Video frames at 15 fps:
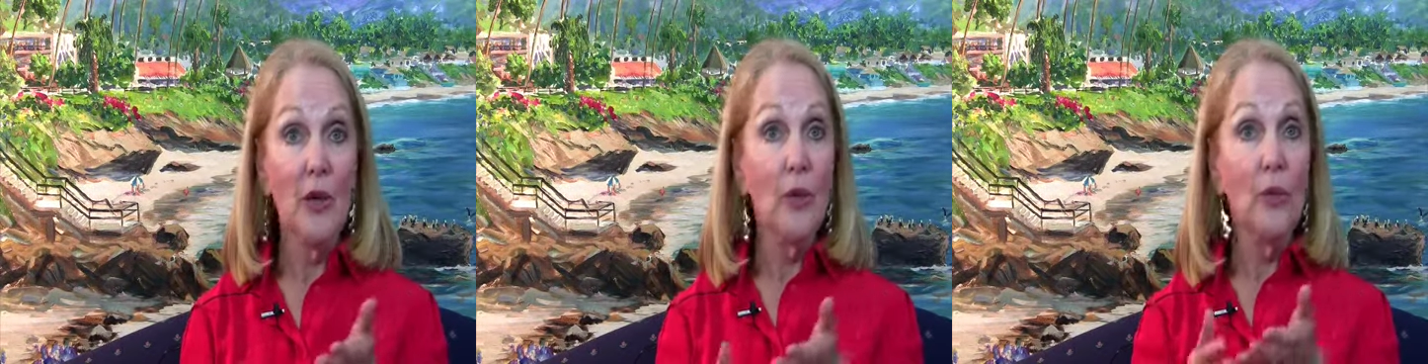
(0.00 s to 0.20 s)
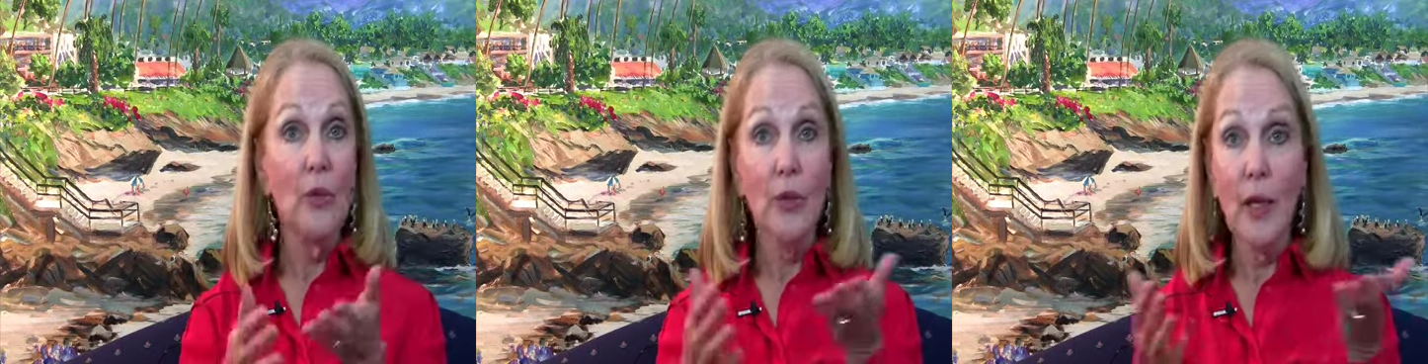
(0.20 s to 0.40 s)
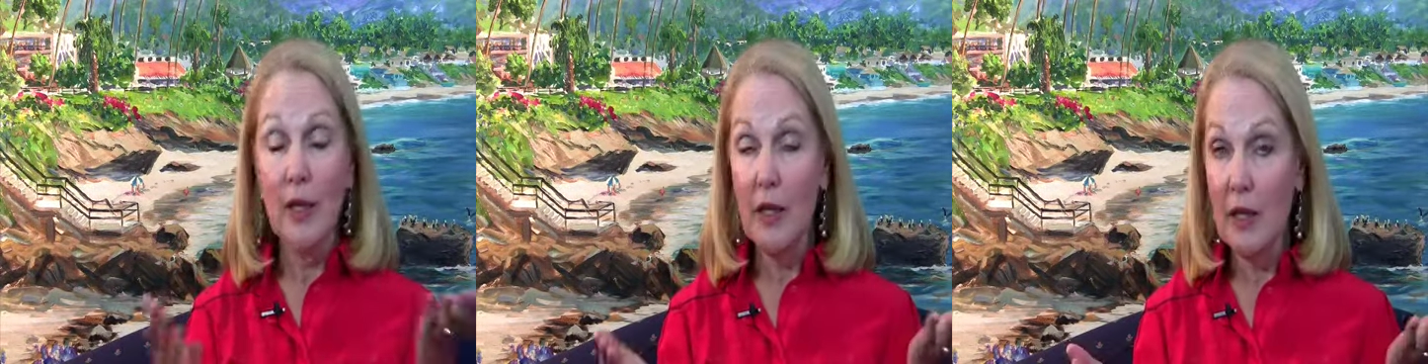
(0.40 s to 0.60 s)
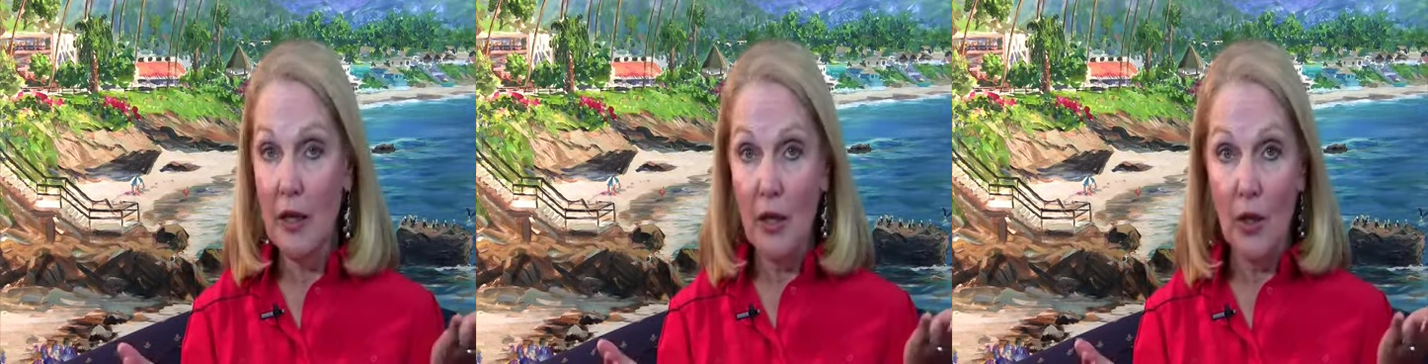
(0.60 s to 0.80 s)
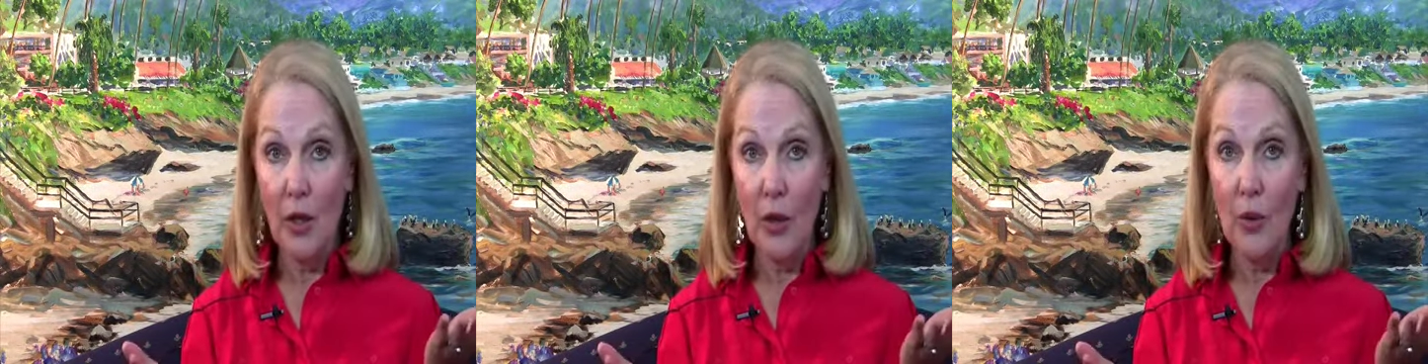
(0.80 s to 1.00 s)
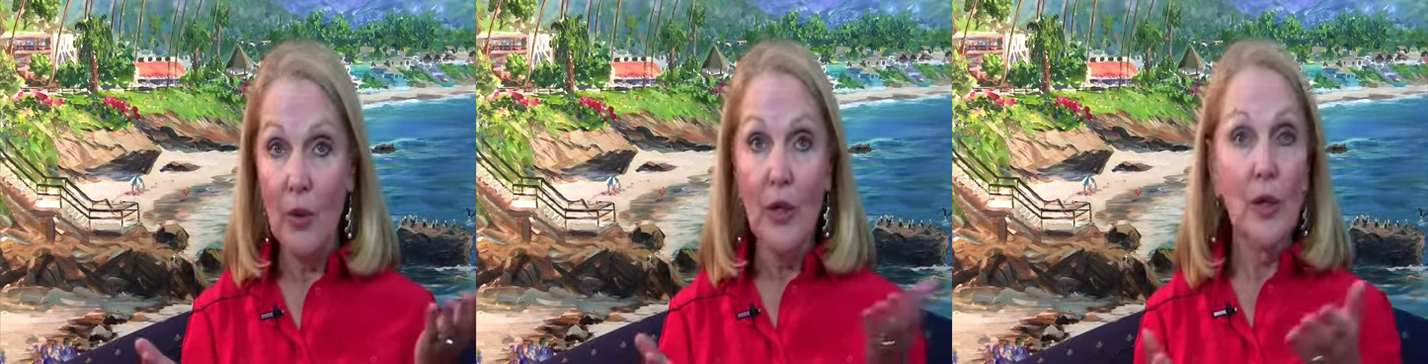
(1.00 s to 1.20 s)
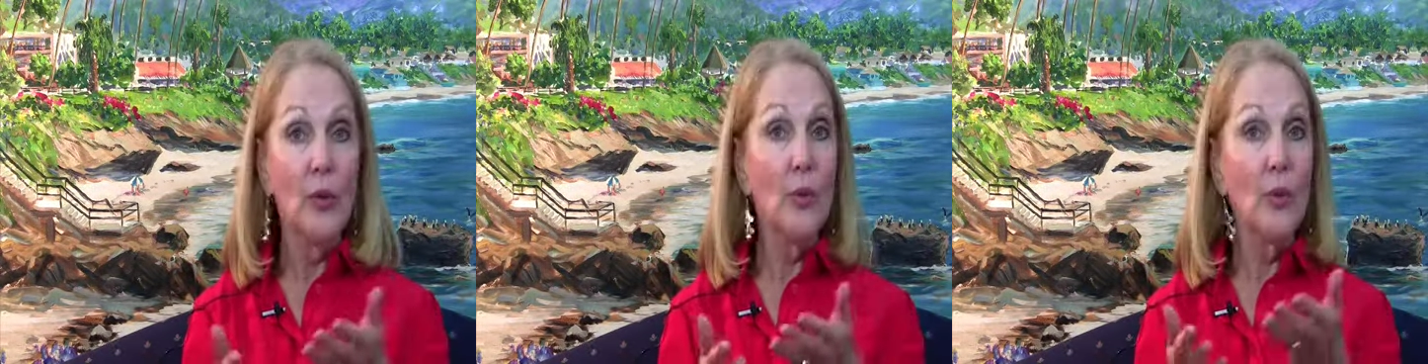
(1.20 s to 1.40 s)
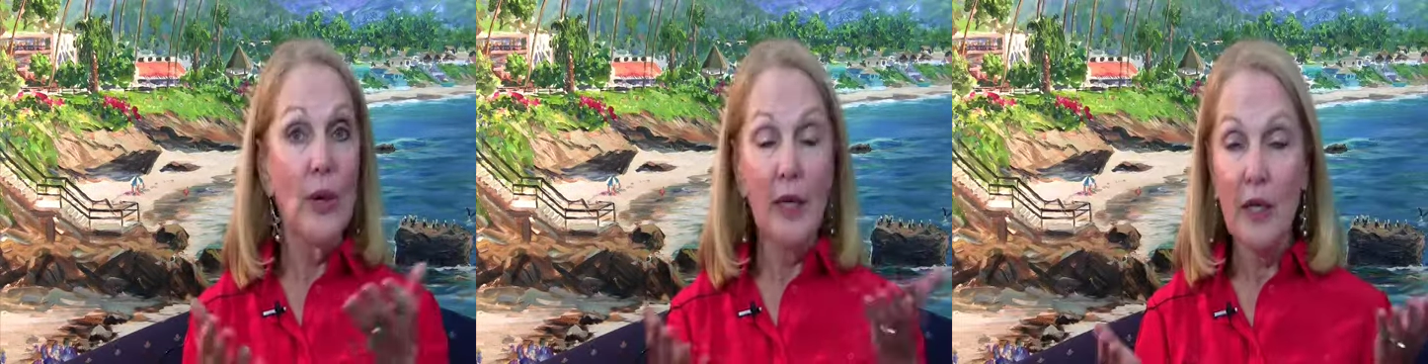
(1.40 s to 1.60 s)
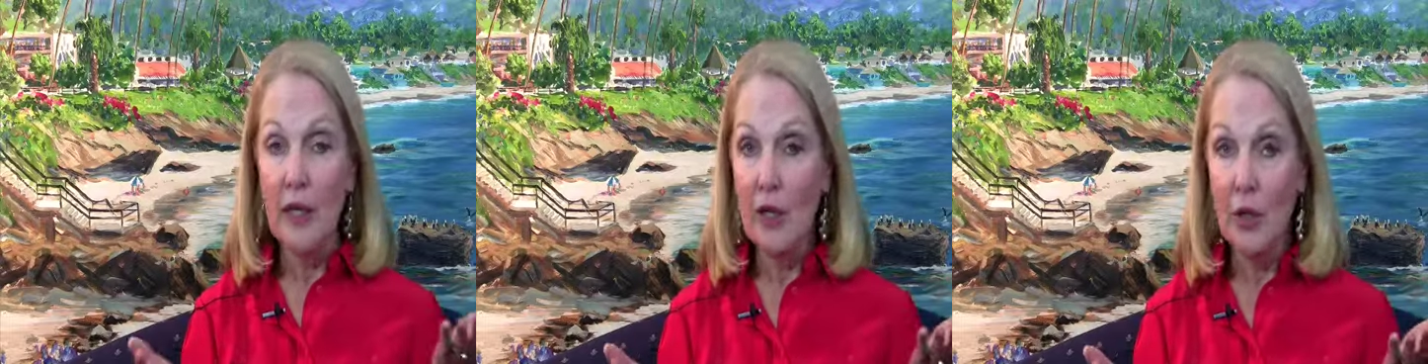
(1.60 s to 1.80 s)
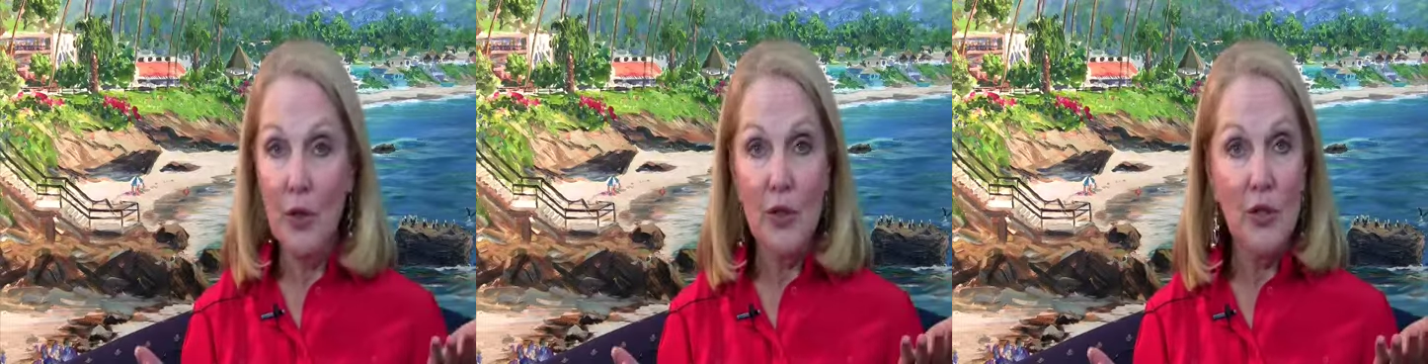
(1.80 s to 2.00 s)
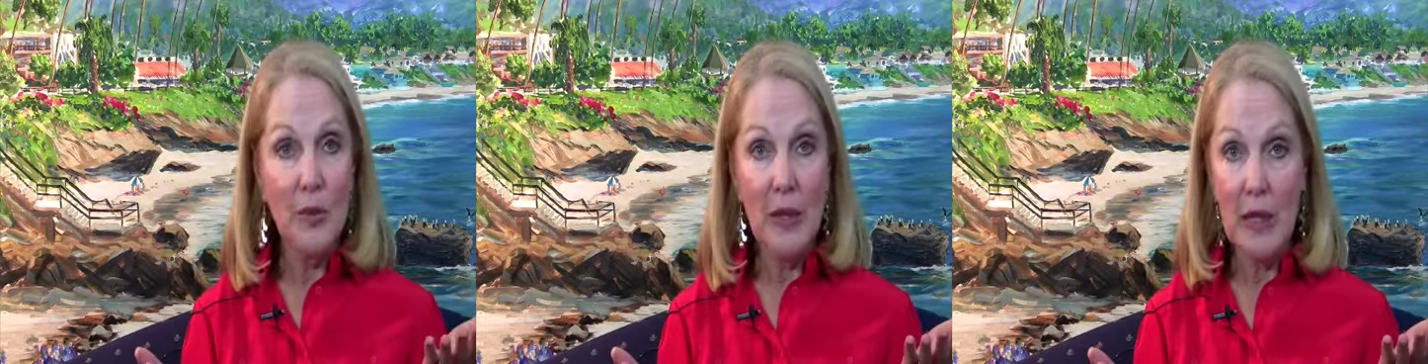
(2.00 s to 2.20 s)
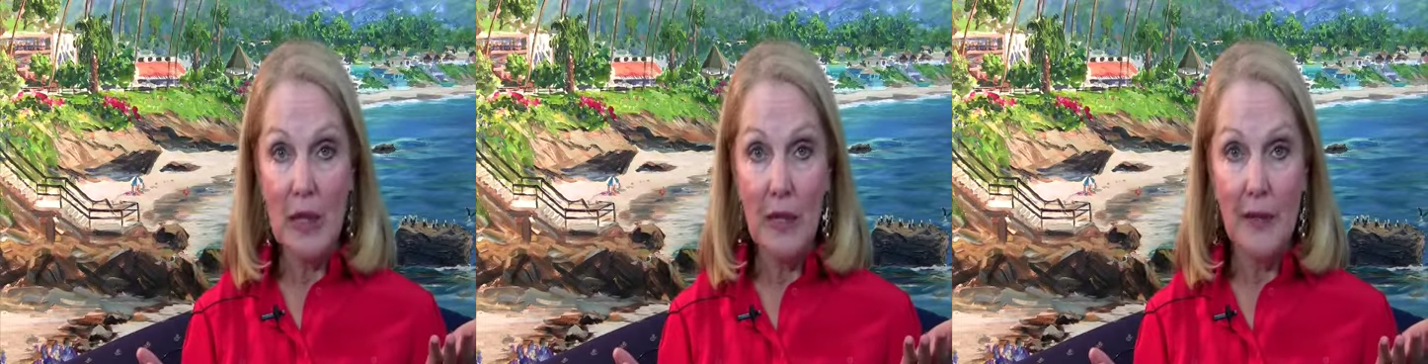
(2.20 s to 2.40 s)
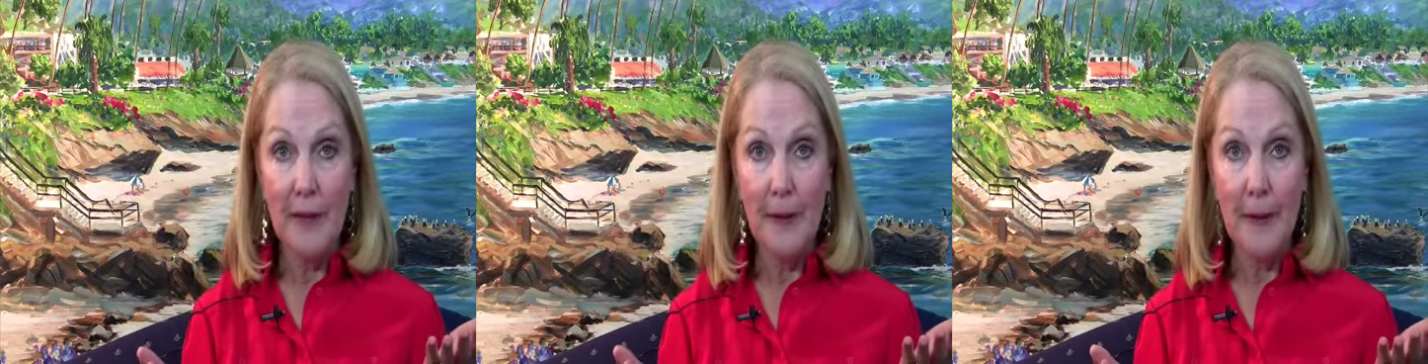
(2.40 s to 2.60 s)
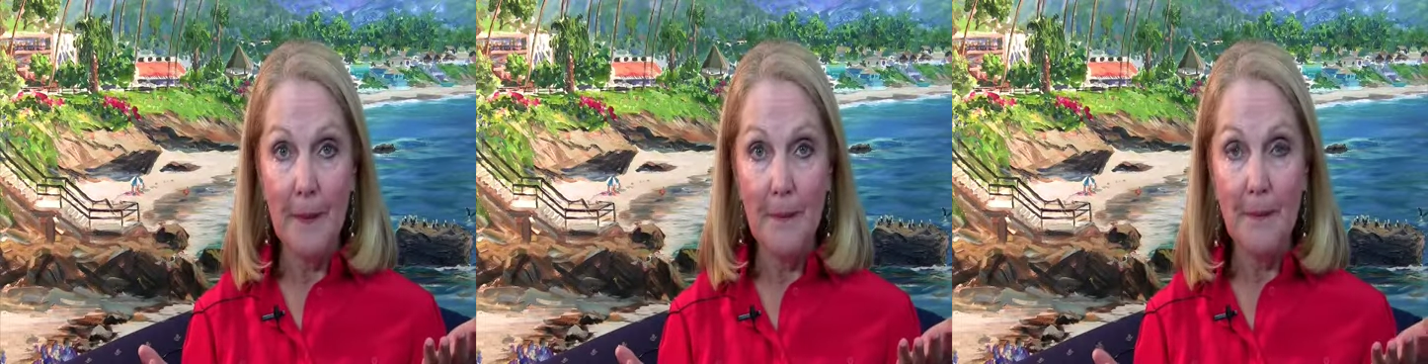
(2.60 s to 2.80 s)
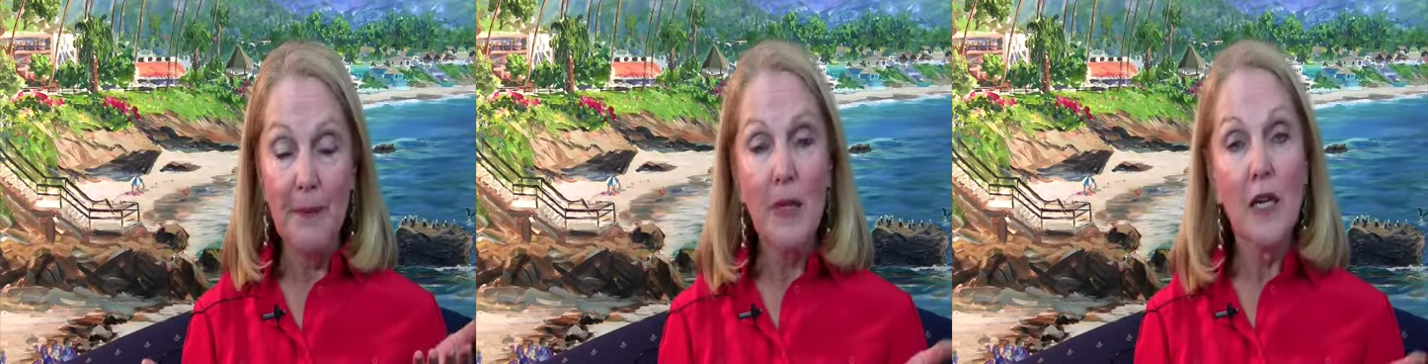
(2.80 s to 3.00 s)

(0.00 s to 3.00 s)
ready to go, ready to use immediately.